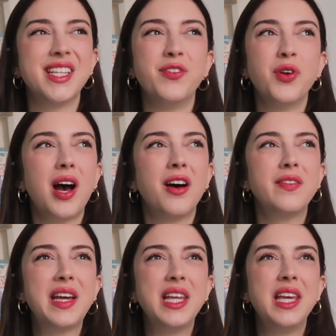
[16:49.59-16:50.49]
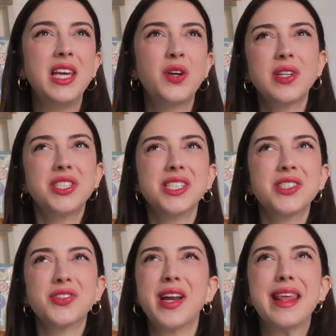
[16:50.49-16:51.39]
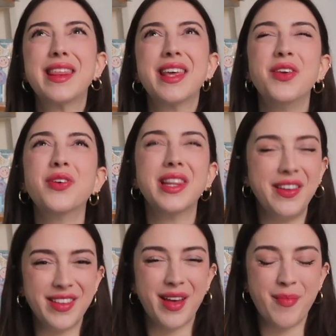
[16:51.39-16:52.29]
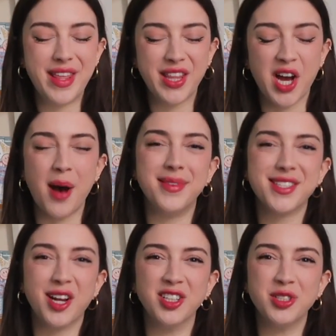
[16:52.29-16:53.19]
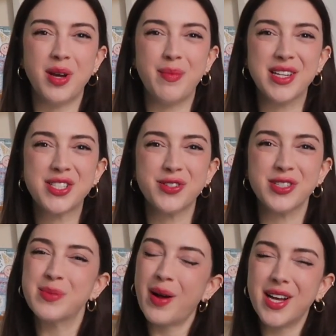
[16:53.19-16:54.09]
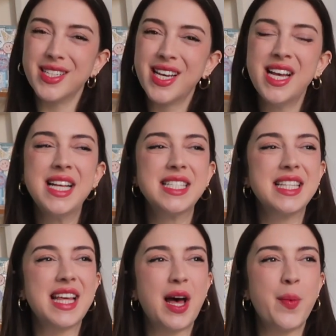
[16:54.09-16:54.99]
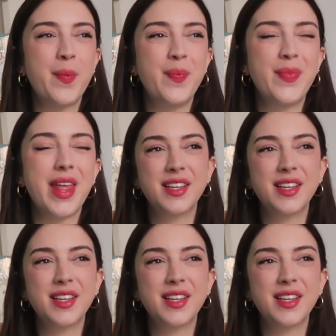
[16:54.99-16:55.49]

If you have any questions or anything, you can leave them in the comments and I'll do my best to respond to them.